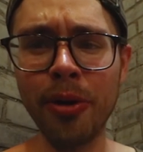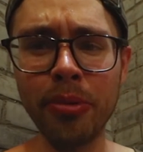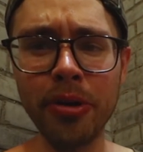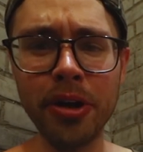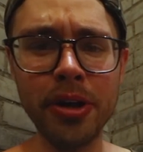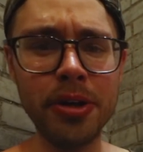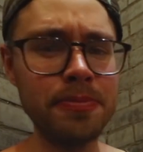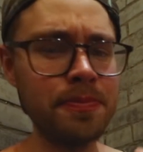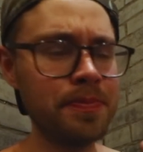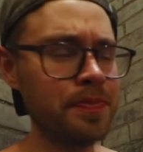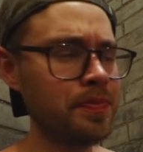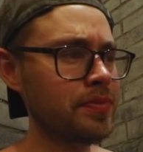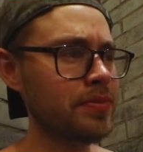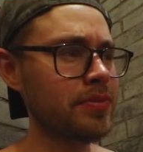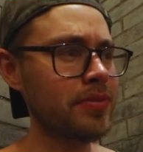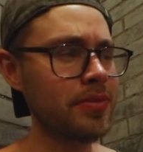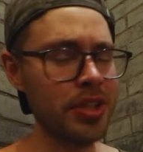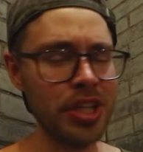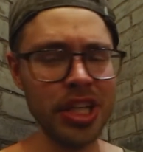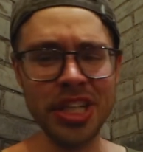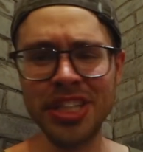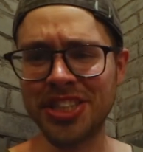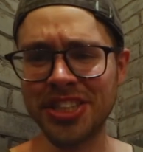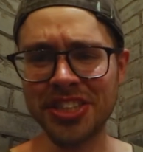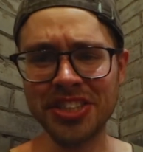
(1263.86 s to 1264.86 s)
but
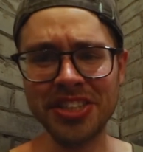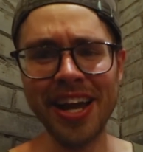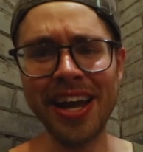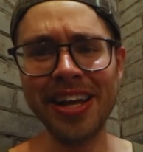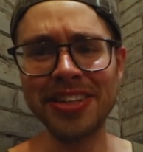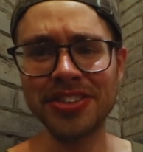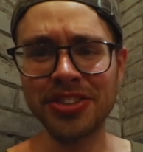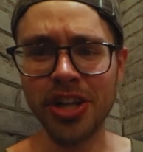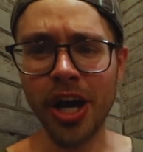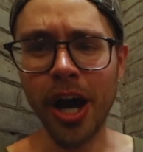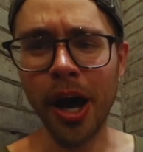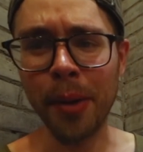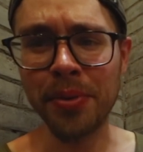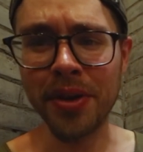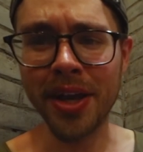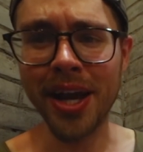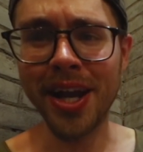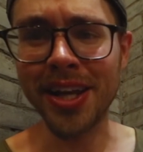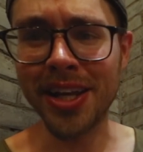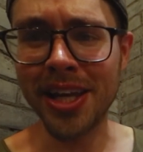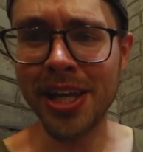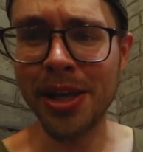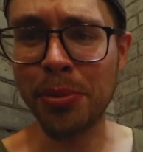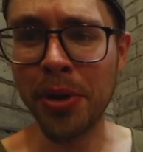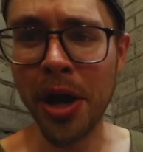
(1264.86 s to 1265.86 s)
you just can't stop. You got
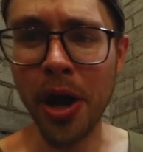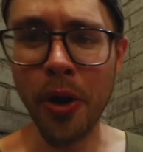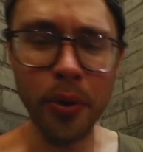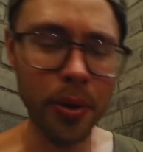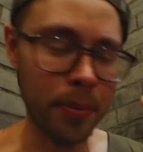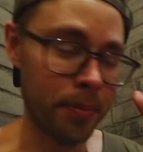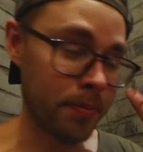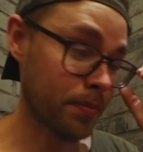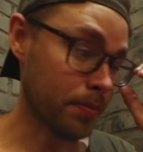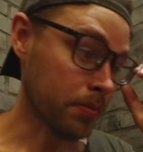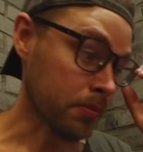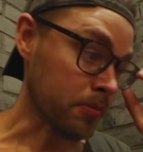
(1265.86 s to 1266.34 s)
to keep going.